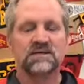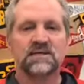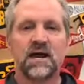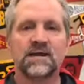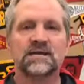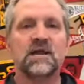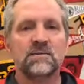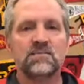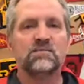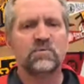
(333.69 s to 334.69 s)
Got it.
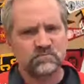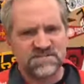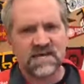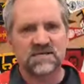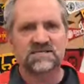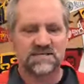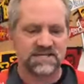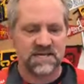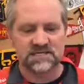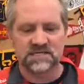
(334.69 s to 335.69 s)
But take it to the
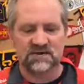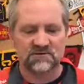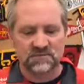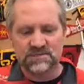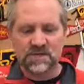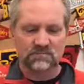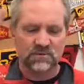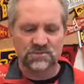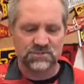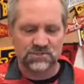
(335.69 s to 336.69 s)
next level.
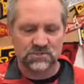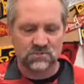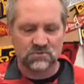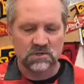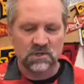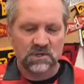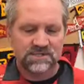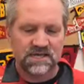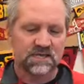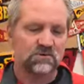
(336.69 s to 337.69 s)
Number 2,
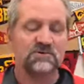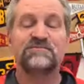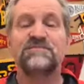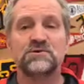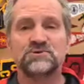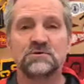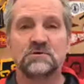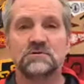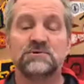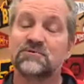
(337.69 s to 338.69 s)
take your
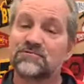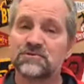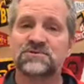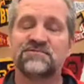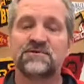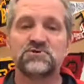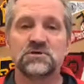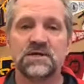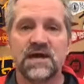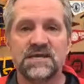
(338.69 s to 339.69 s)
first
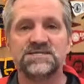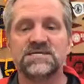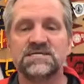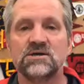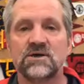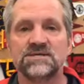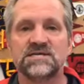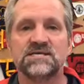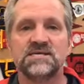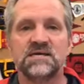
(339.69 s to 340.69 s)
official ACT or
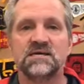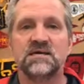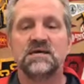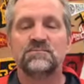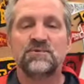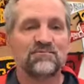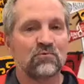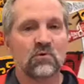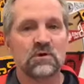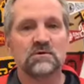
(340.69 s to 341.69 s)
SAT
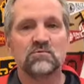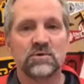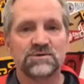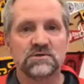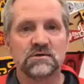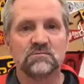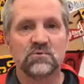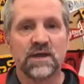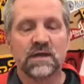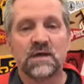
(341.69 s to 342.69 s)
before winter
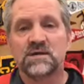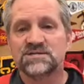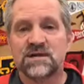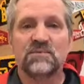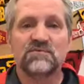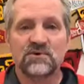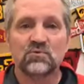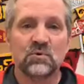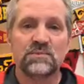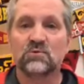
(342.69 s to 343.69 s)
break. Some of you
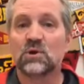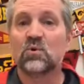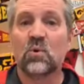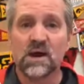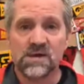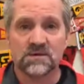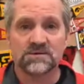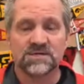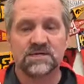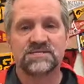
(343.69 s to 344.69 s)
will be
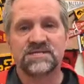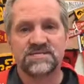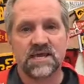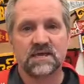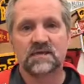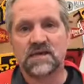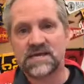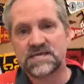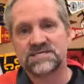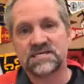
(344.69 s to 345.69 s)
required to take an
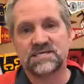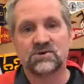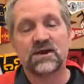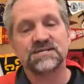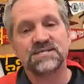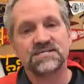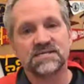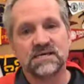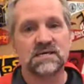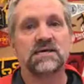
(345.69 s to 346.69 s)
ACT or SAT
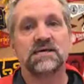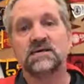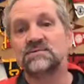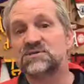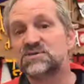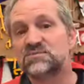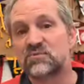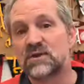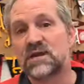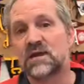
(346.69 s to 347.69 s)
in the
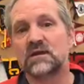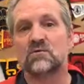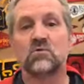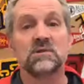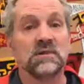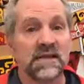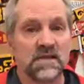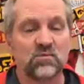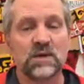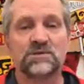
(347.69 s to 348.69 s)
spring or
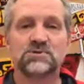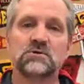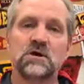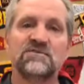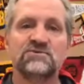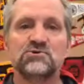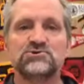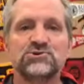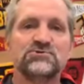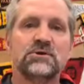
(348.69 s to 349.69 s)
late winter of your
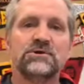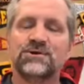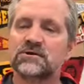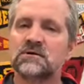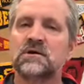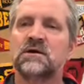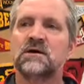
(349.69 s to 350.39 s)
junior year.